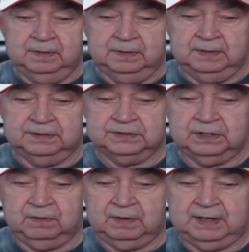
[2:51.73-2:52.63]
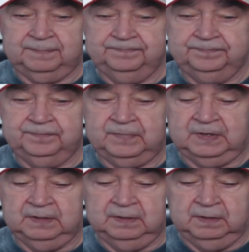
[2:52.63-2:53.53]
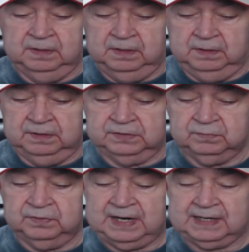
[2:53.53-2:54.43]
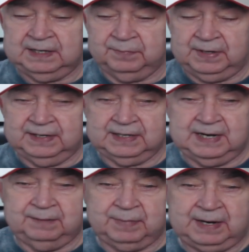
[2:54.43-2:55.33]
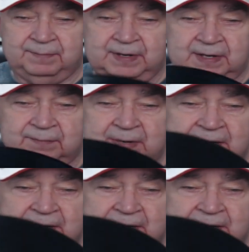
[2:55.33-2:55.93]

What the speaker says: And so this will not get played again by me, and